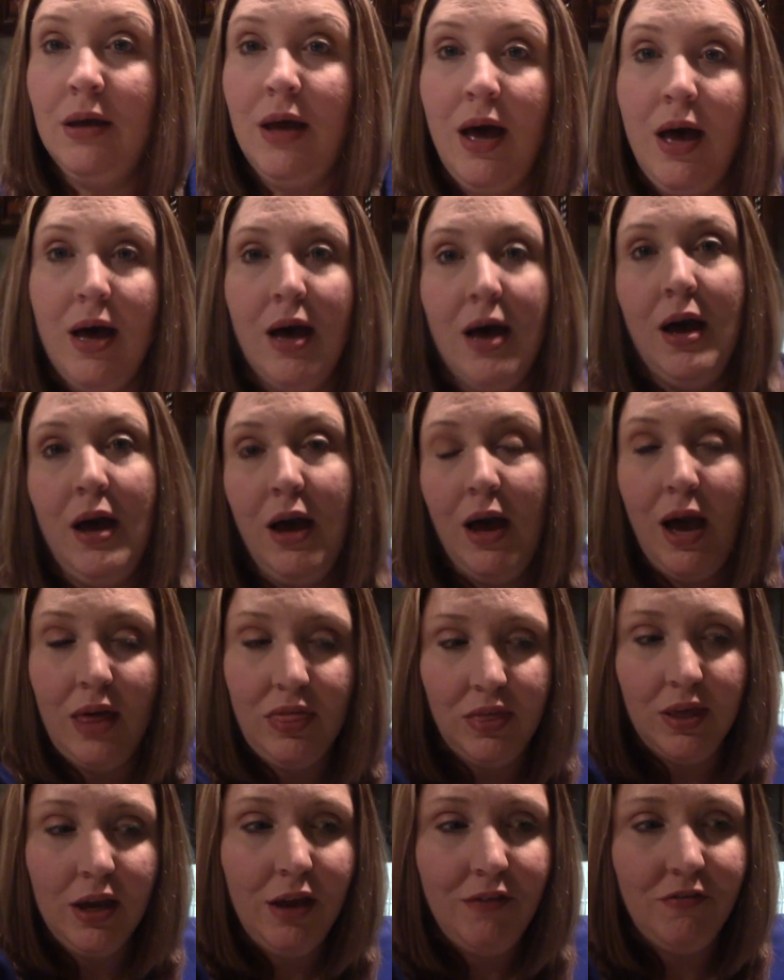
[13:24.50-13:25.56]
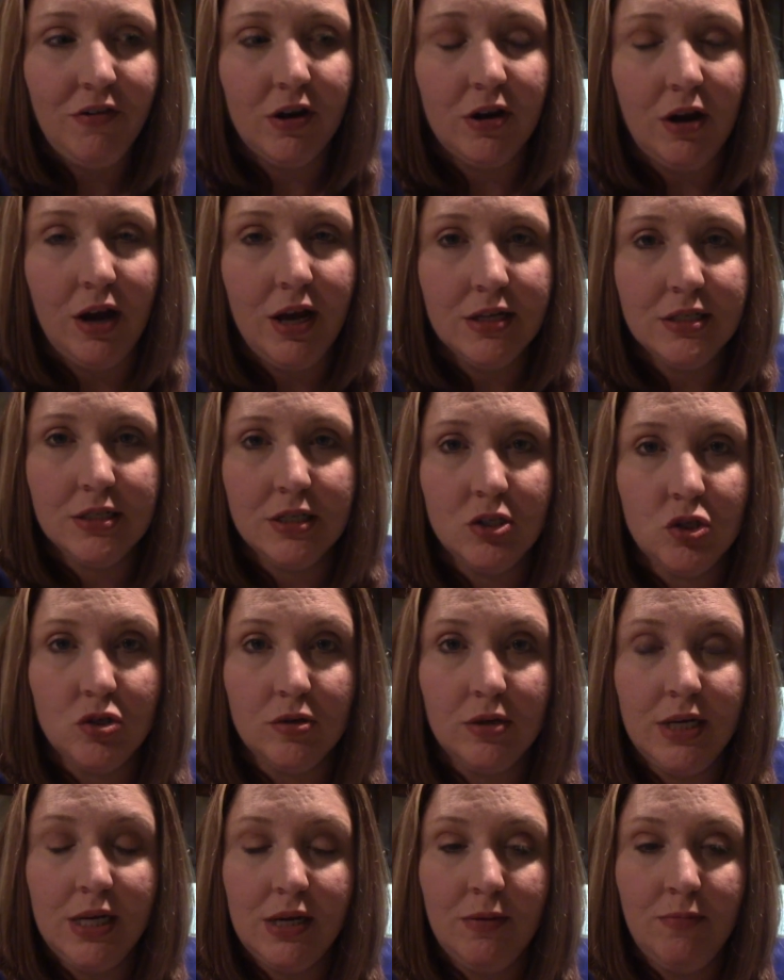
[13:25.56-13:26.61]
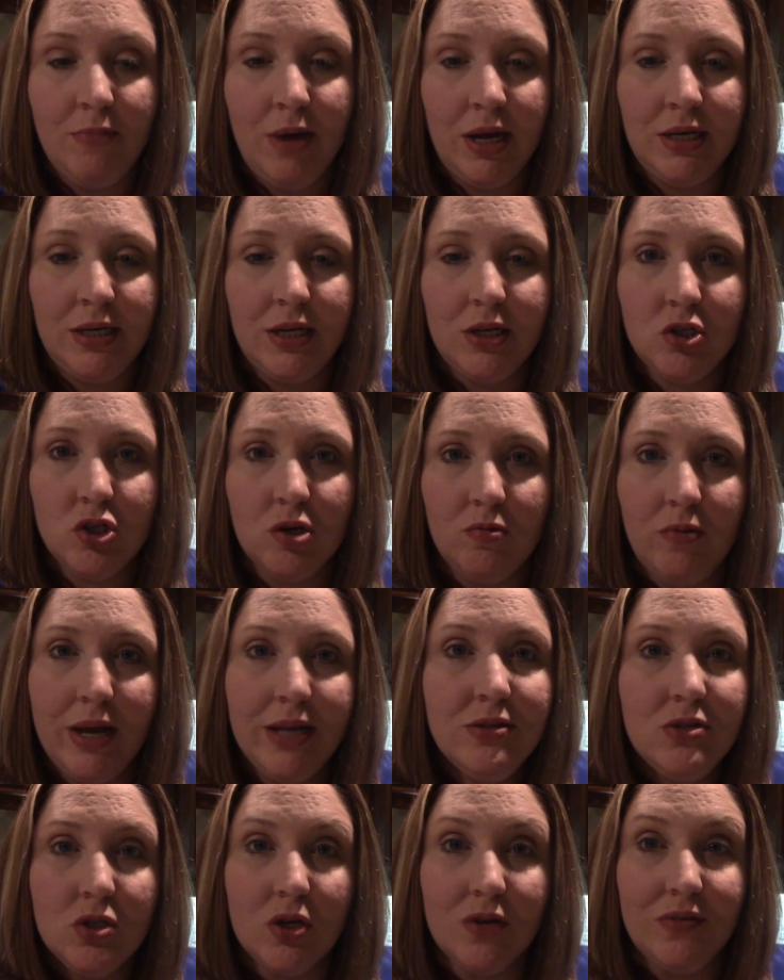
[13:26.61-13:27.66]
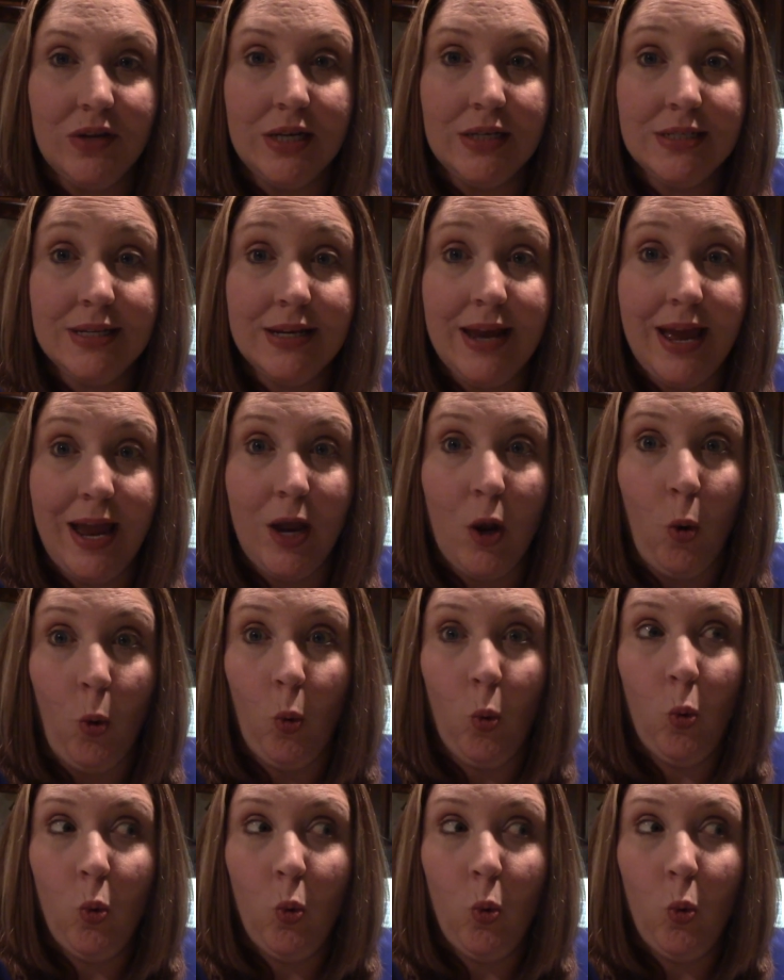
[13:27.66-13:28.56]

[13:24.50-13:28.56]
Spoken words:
I think I forgot to drink my Ningxia Red serving today.